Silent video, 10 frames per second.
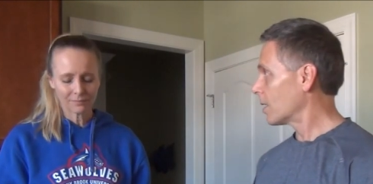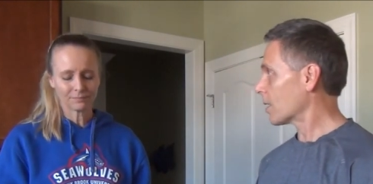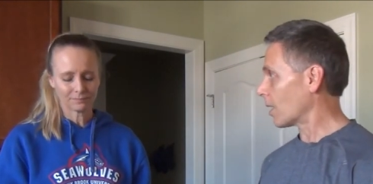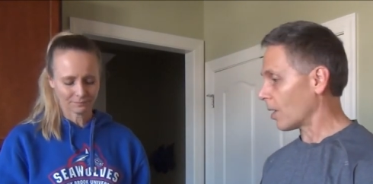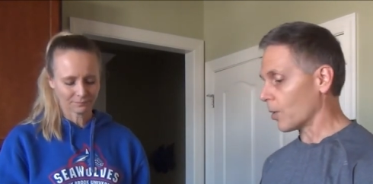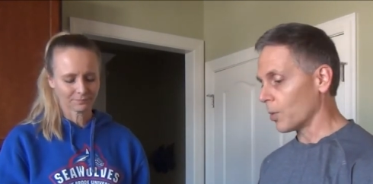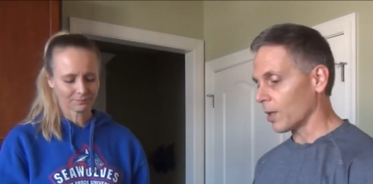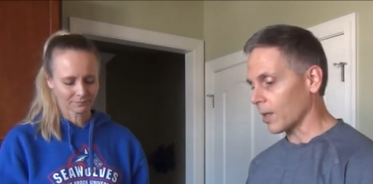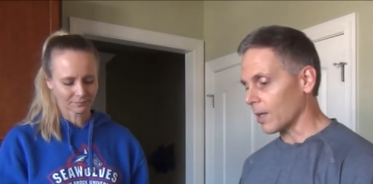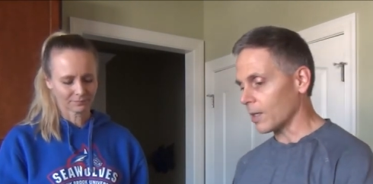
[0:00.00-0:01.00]
Speaker 1: You know, it
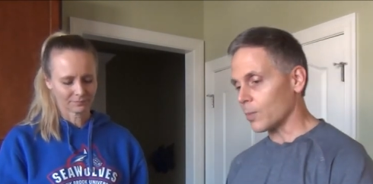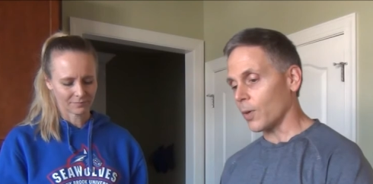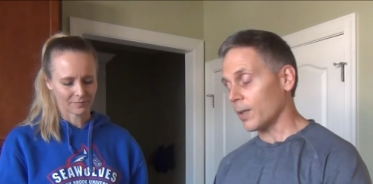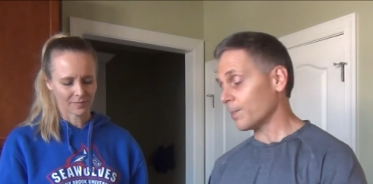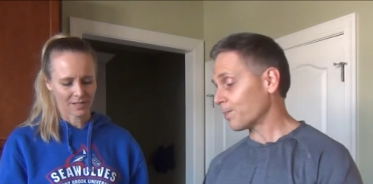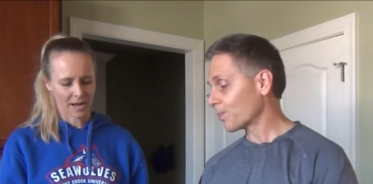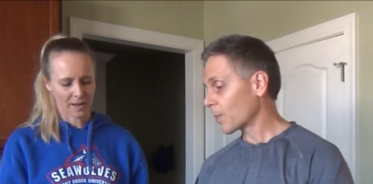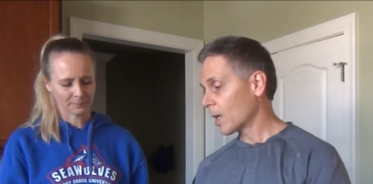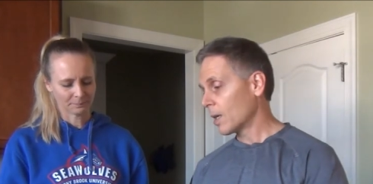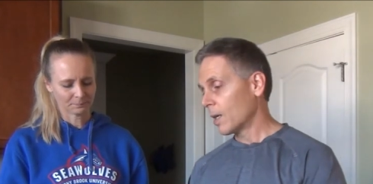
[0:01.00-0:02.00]
really is. But, yeah.
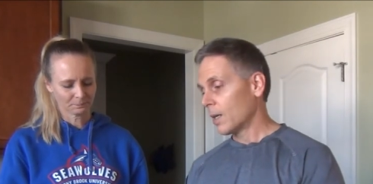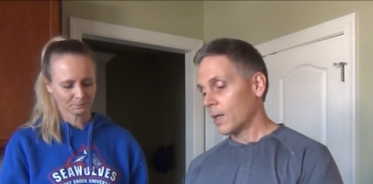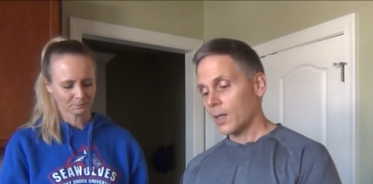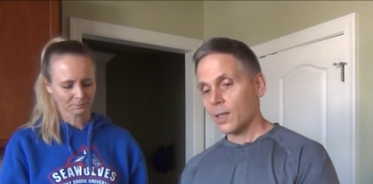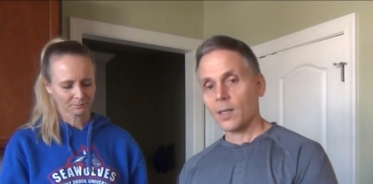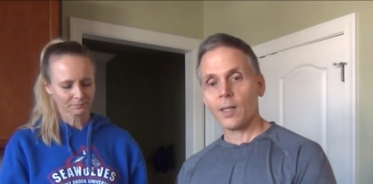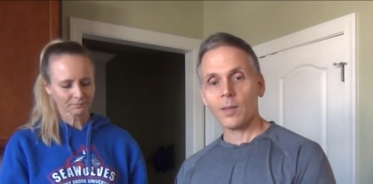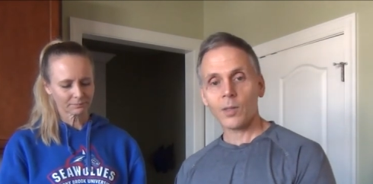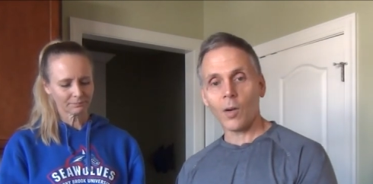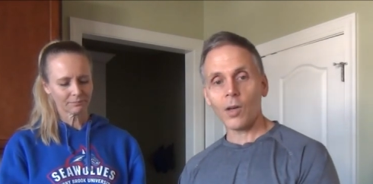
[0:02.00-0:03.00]
You know,
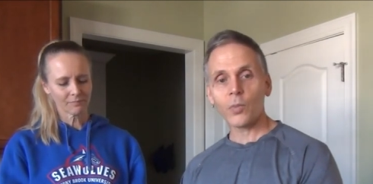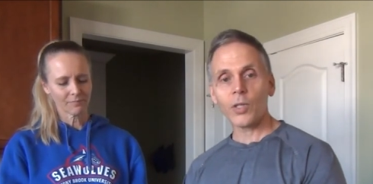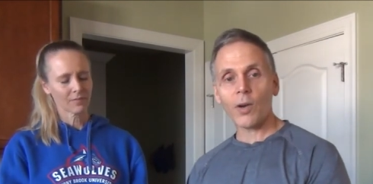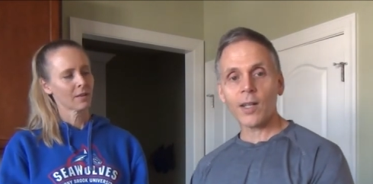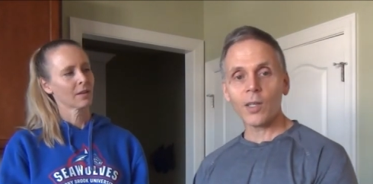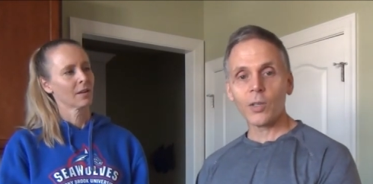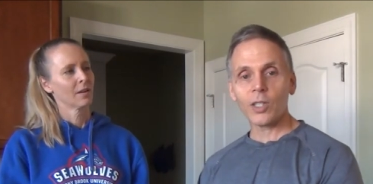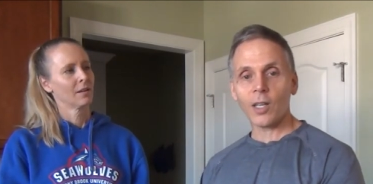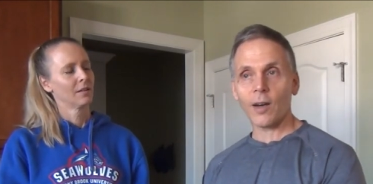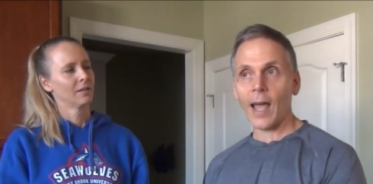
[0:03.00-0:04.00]
so all we try to do is
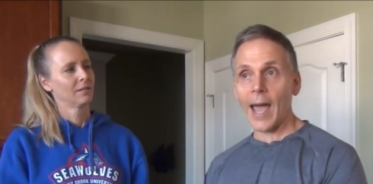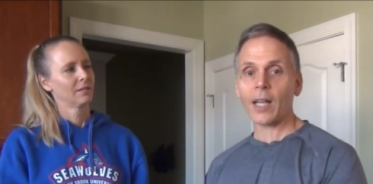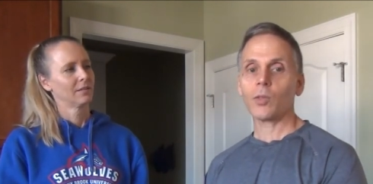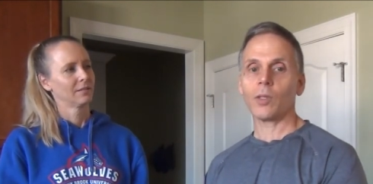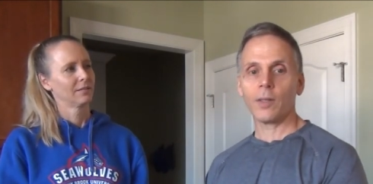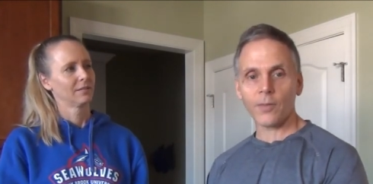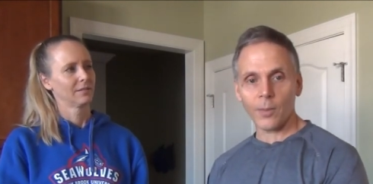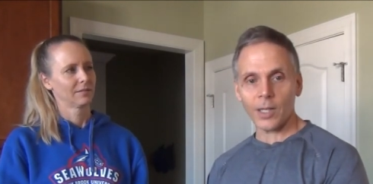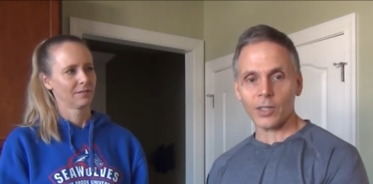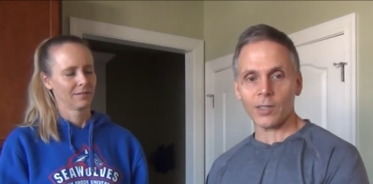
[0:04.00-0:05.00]
share actual
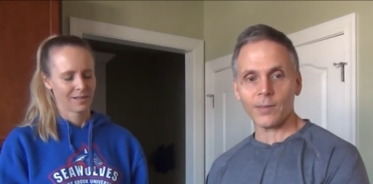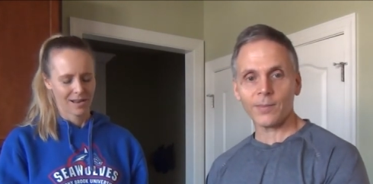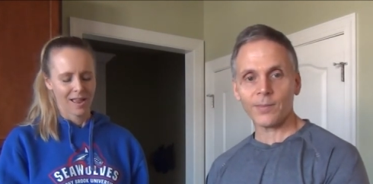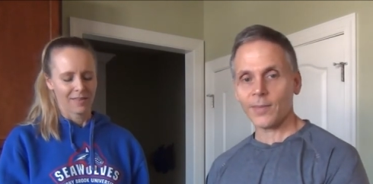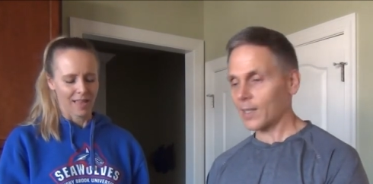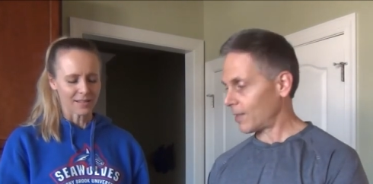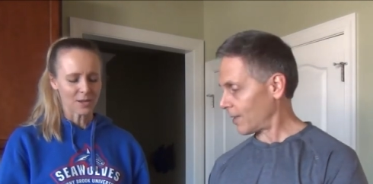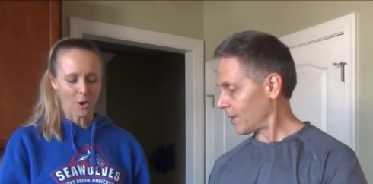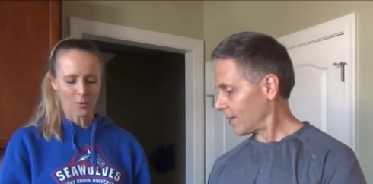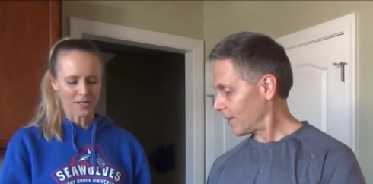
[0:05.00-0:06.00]
information. That's,
Speaker 2: That's
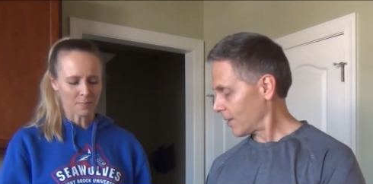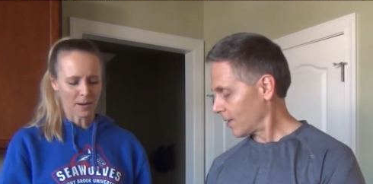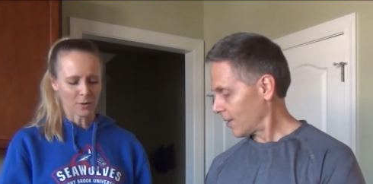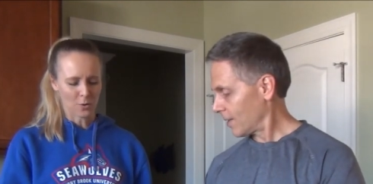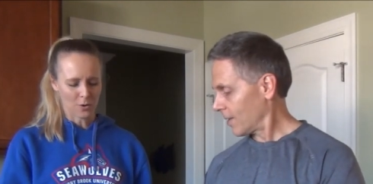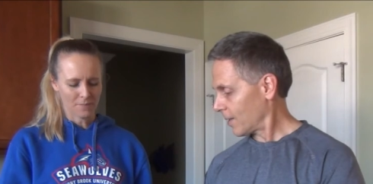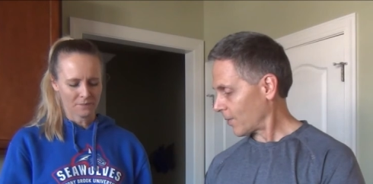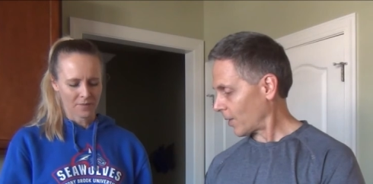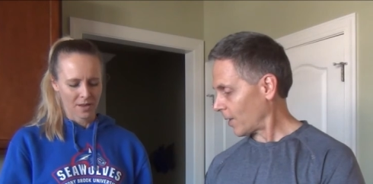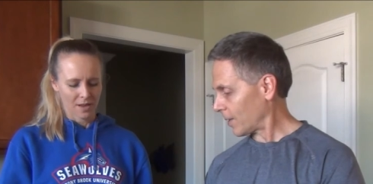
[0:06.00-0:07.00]
always my goal.
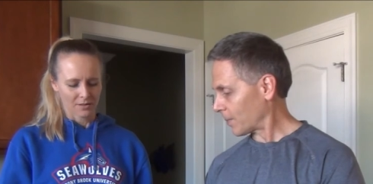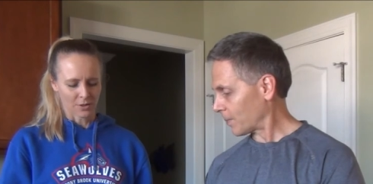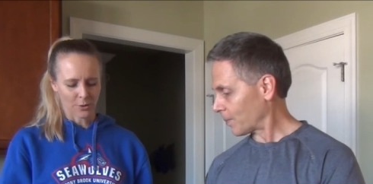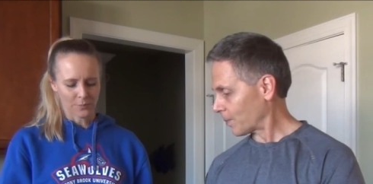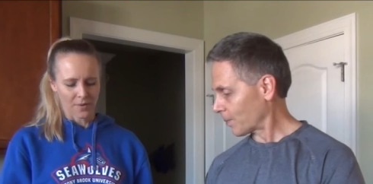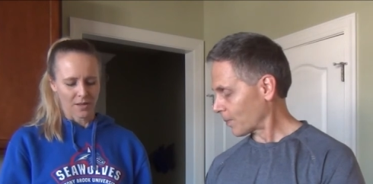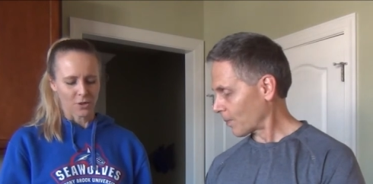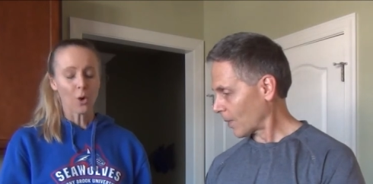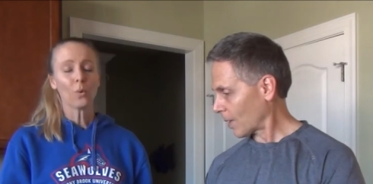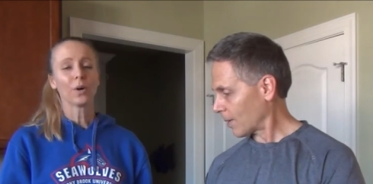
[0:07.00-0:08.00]
Right. So
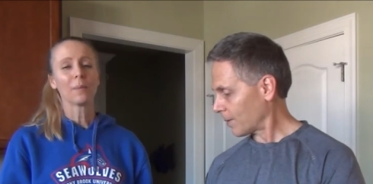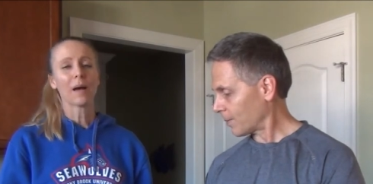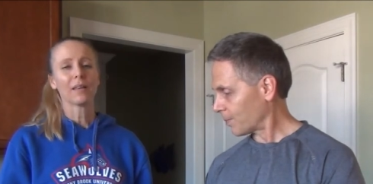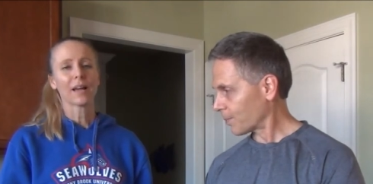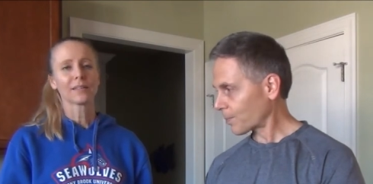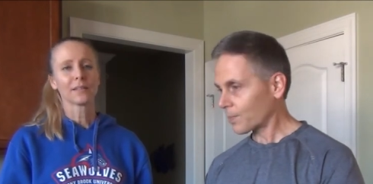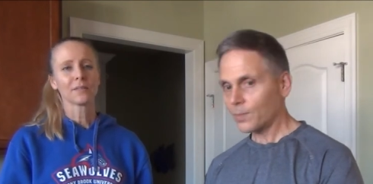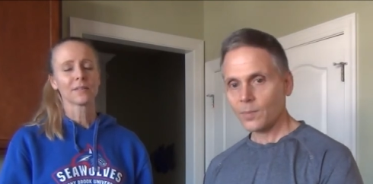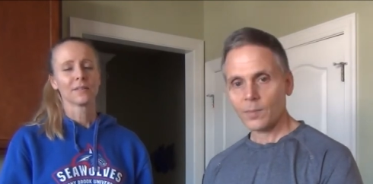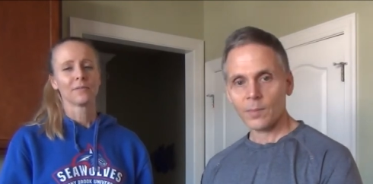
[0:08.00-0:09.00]
don't worry about
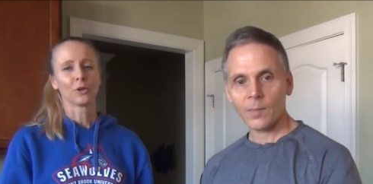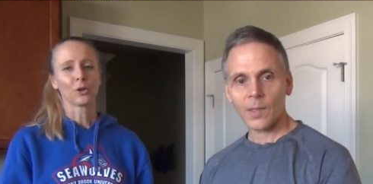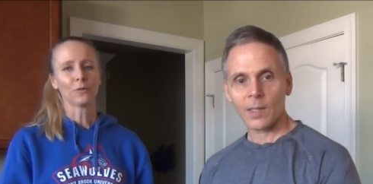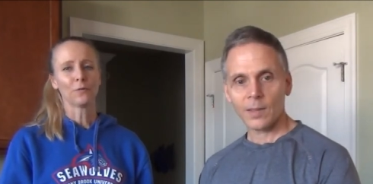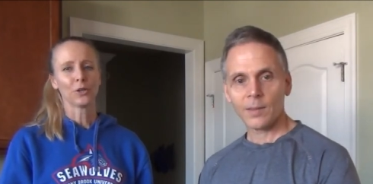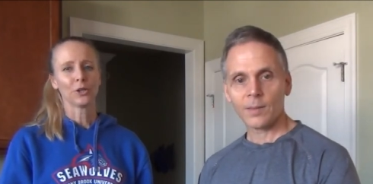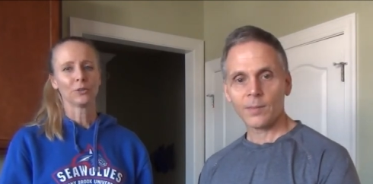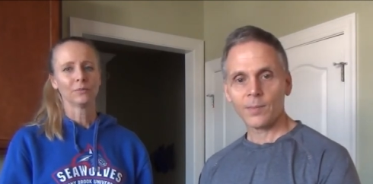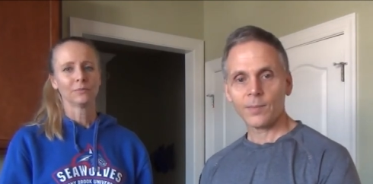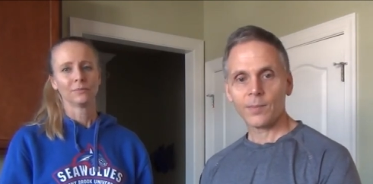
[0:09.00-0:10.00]
lectins. They're good for
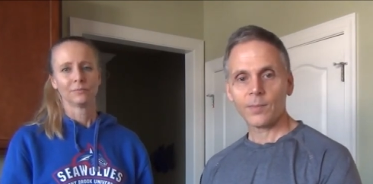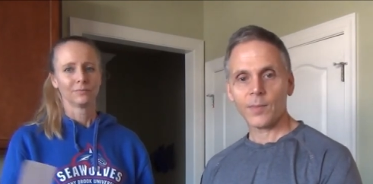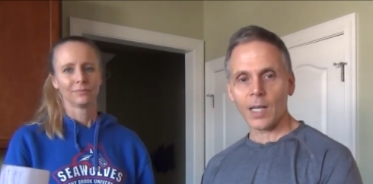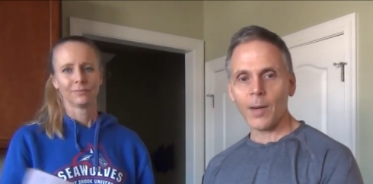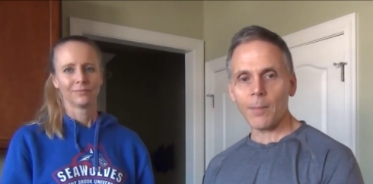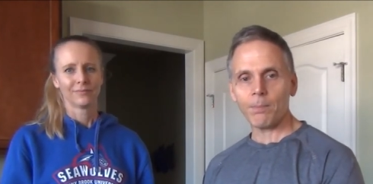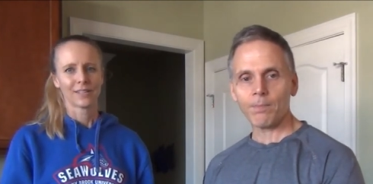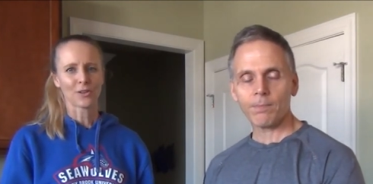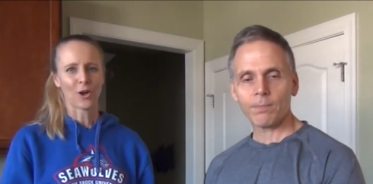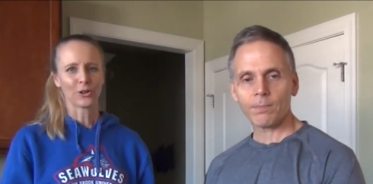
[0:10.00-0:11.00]
you. Eat them up. It's
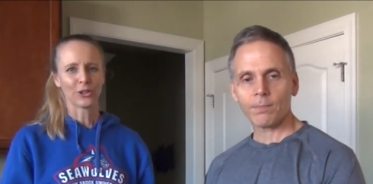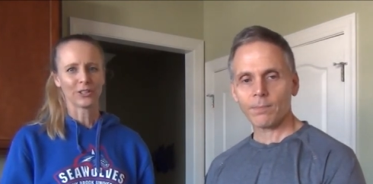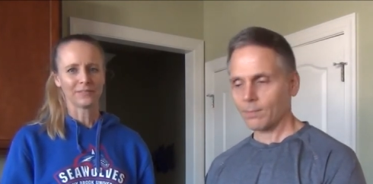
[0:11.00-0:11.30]
all good.